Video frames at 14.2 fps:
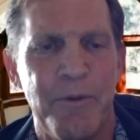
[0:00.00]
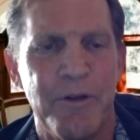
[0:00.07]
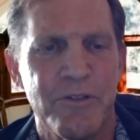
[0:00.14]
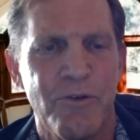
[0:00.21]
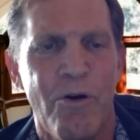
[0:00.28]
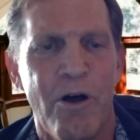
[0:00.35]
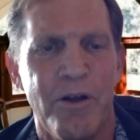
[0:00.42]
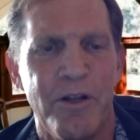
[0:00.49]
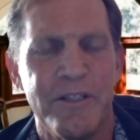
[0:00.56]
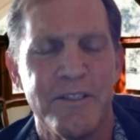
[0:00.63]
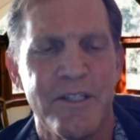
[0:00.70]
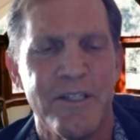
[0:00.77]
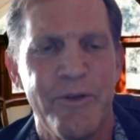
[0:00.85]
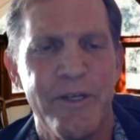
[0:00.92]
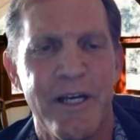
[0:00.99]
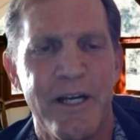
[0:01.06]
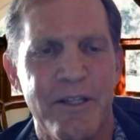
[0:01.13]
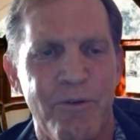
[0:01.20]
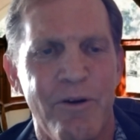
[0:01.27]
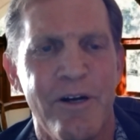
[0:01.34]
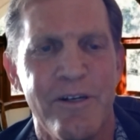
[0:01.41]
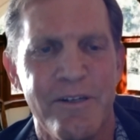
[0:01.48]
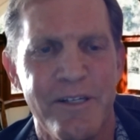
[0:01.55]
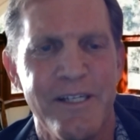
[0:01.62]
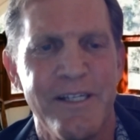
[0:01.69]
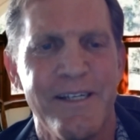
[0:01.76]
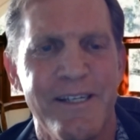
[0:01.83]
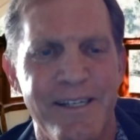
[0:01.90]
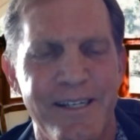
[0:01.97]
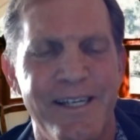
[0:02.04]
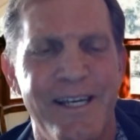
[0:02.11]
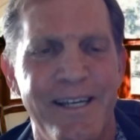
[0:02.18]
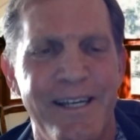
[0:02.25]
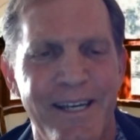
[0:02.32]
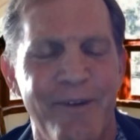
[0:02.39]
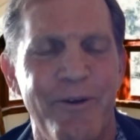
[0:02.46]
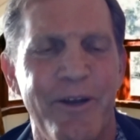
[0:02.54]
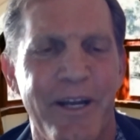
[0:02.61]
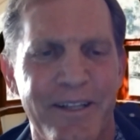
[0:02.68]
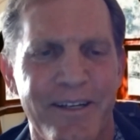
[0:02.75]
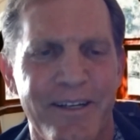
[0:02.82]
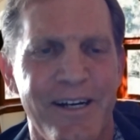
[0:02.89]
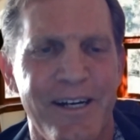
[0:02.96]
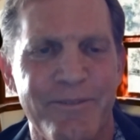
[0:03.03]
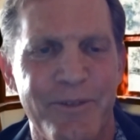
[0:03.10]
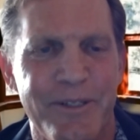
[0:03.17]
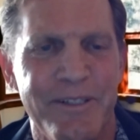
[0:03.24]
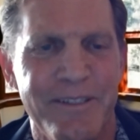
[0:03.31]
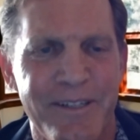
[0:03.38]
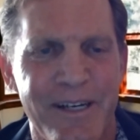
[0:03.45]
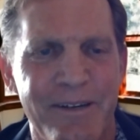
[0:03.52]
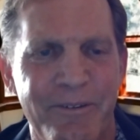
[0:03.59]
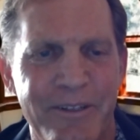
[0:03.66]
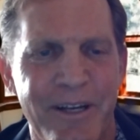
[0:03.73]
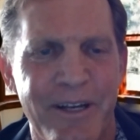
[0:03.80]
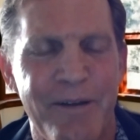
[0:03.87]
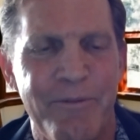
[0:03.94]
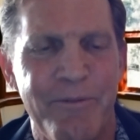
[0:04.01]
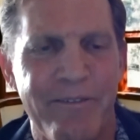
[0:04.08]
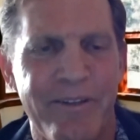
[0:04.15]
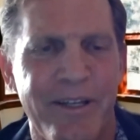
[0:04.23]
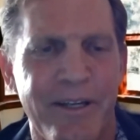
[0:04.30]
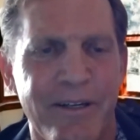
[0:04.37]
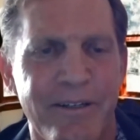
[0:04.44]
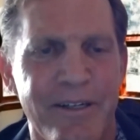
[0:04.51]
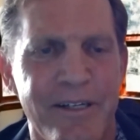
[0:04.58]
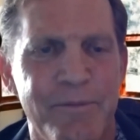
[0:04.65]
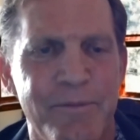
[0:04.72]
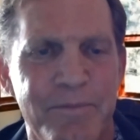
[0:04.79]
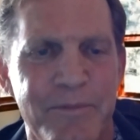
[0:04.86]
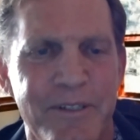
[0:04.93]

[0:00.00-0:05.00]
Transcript: There's quality. So we got the quality, and we got the cost. But time, you have to take your time.